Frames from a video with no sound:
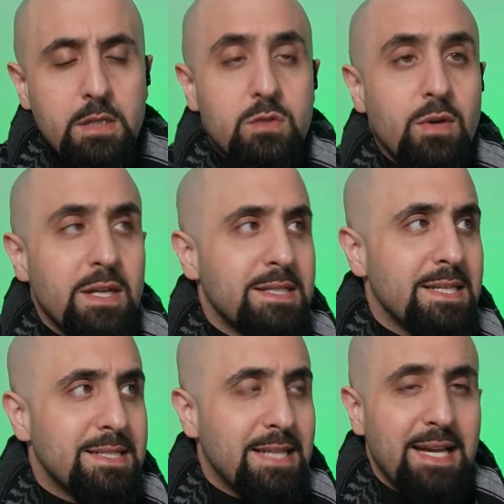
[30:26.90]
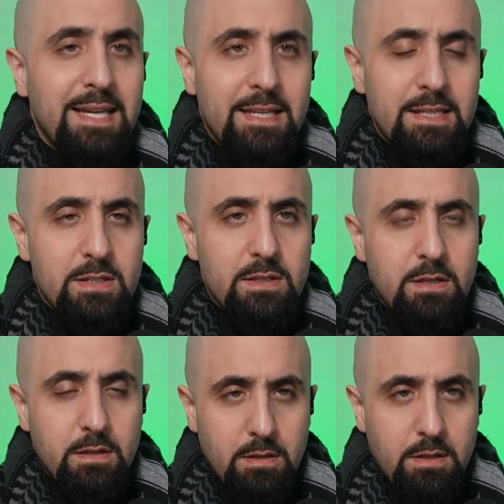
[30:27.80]
Israel is a
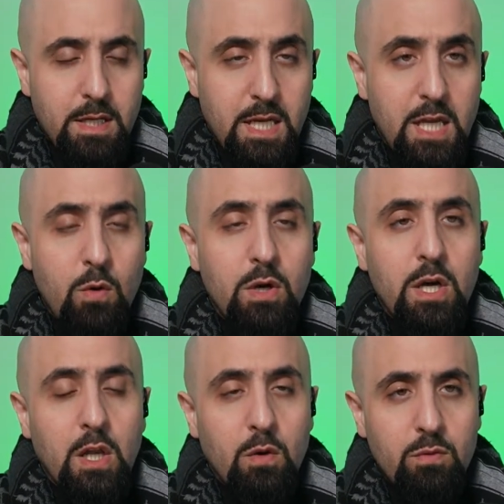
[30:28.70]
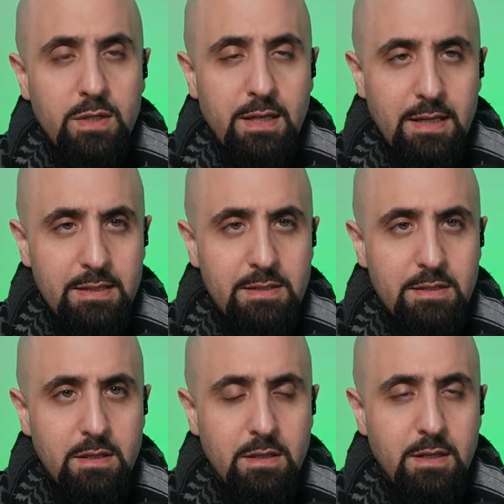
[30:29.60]
Zionist,
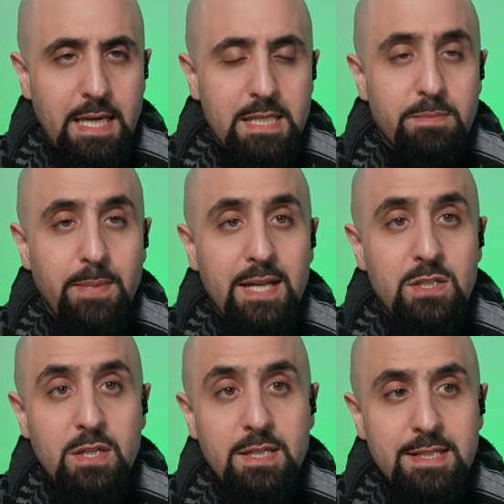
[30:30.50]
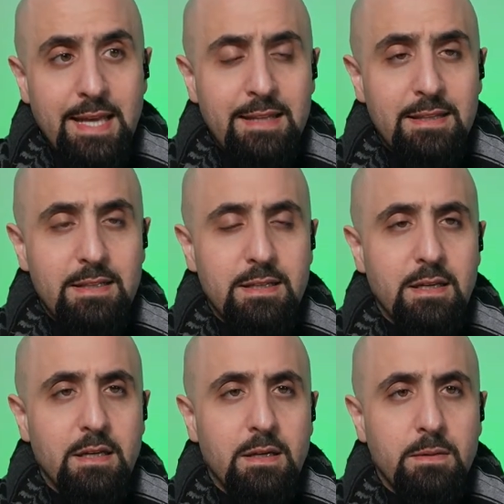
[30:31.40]
neo-colonialist, expansionist
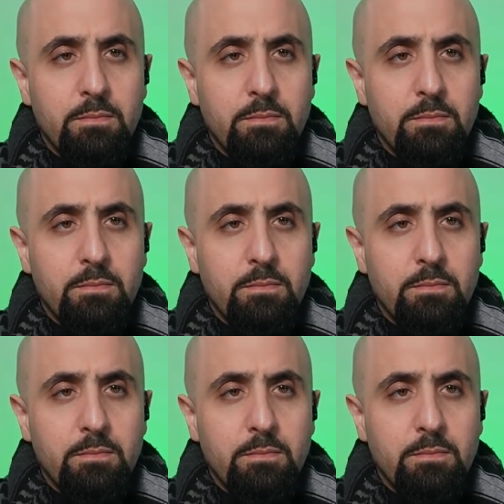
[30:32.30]
entity.